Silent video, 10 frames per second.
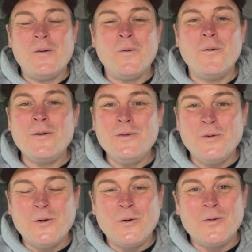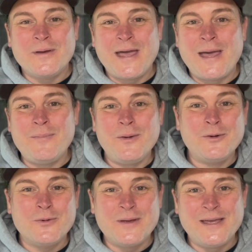all your camp
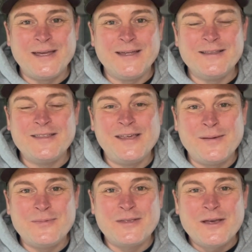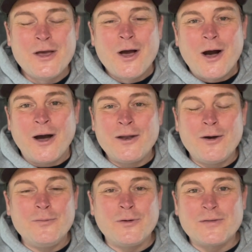cooking tips. I
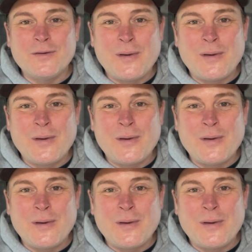know I've got some